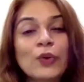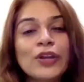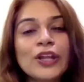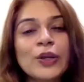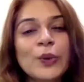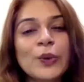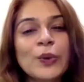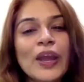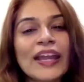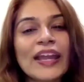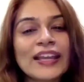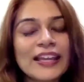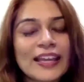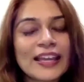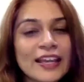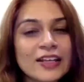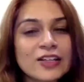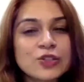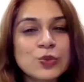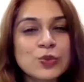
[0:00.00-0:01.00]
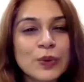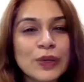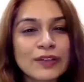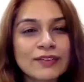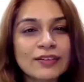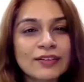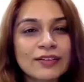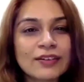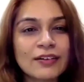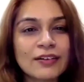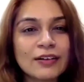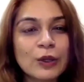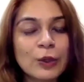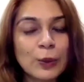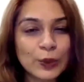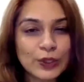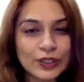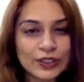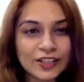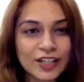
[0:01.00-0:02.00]
do you engage with
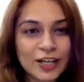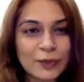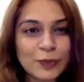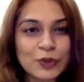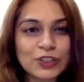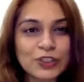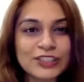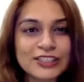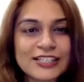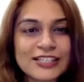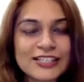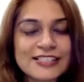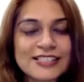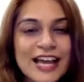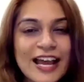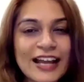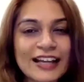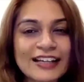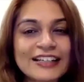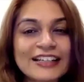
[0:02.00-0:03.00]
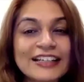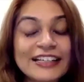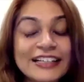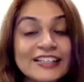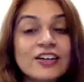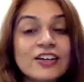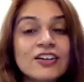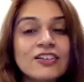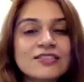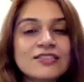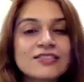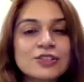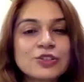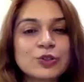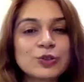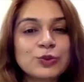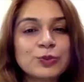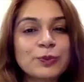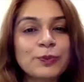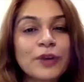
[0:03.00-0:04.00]
local communities and leaders
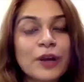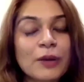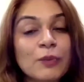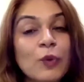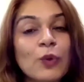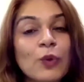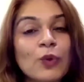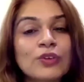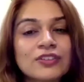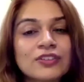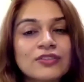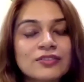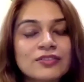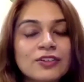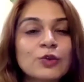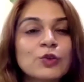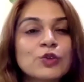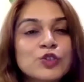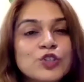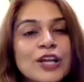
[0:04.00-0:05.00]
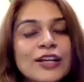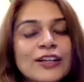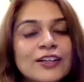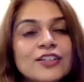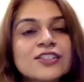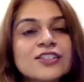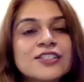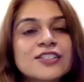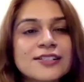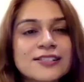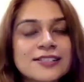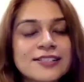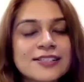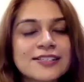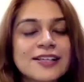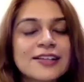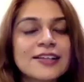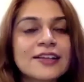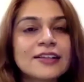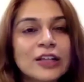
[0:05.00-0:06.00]
to promote, gender justice
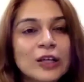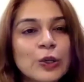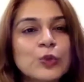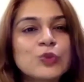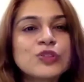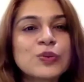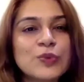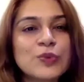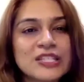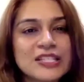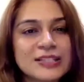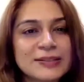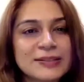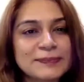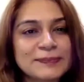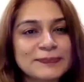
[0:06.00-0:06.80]
and inclusivity?